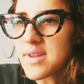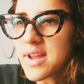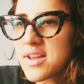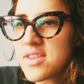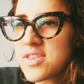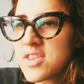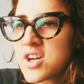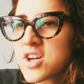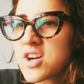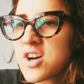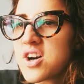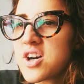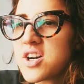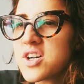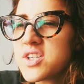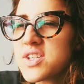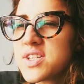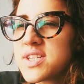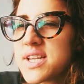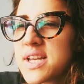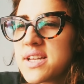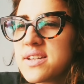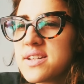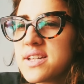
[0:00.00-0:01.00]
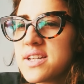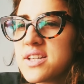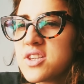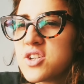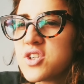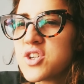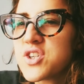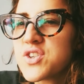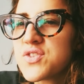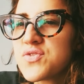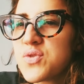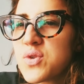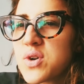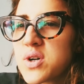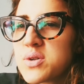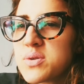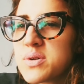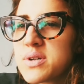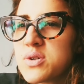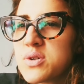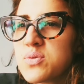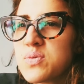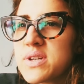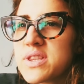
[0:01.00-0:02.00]
The car suddenly lurched
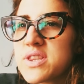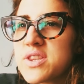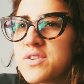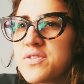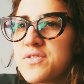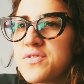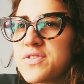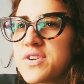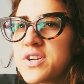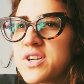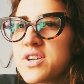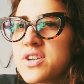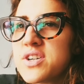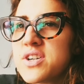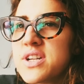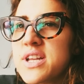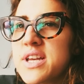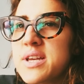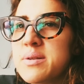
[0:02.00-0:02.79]
forward with the furred